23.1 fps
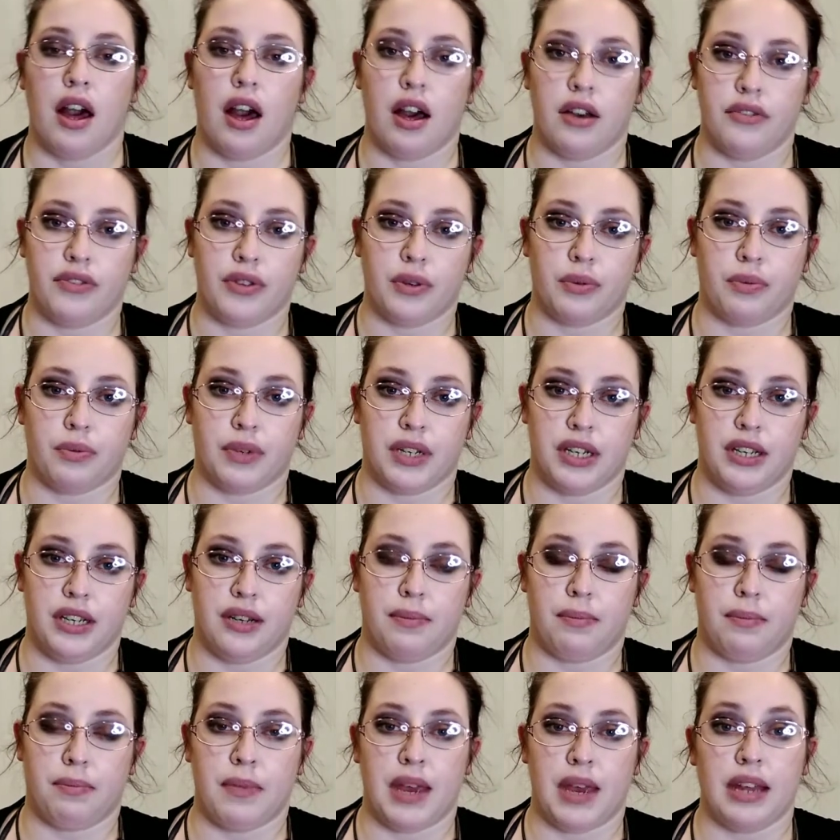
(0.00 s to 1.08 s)
of the
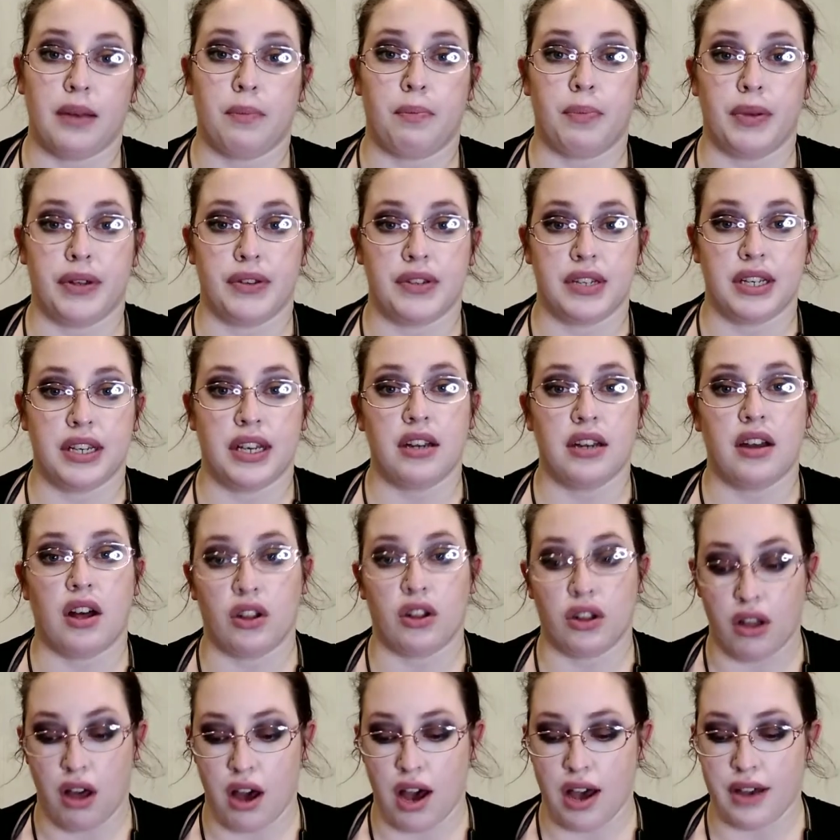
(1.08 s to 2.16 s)
reed made building it a
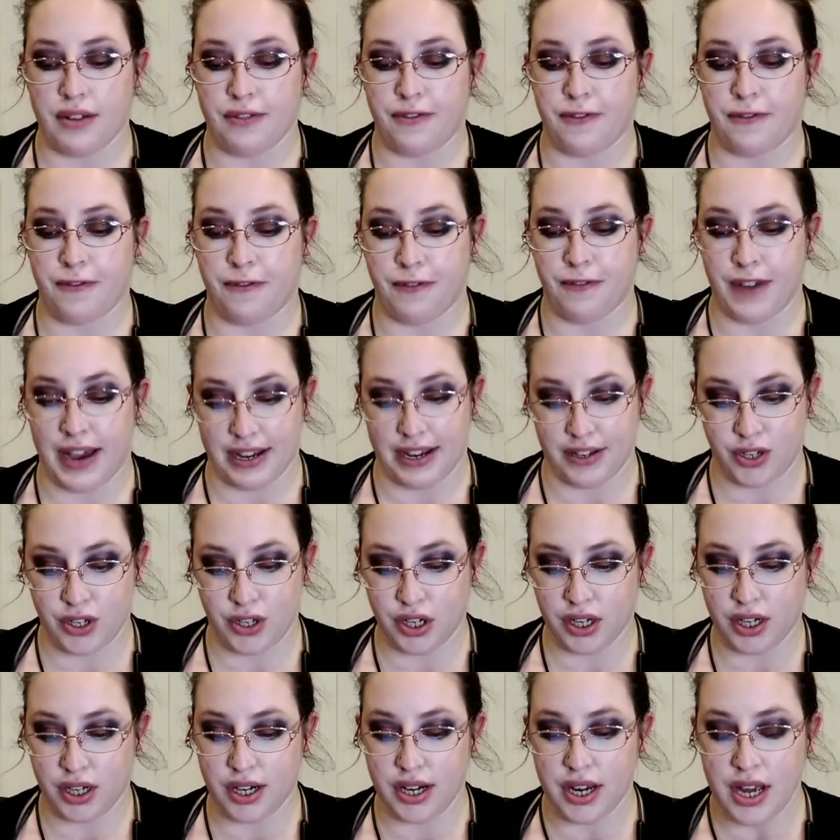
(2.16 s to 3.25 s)
lot
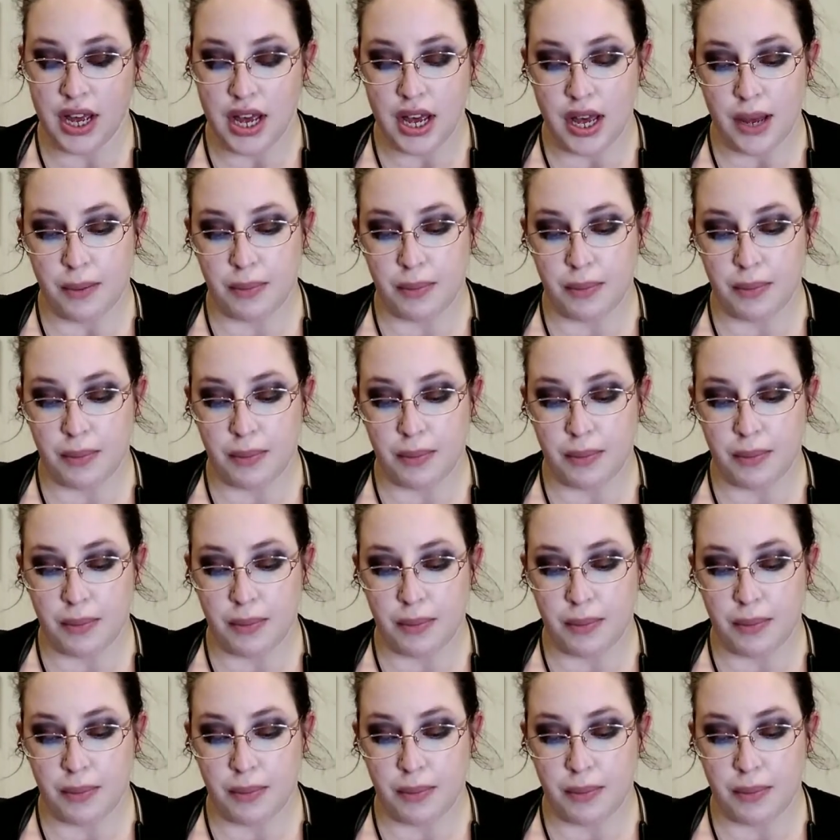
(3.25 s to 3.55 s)
faster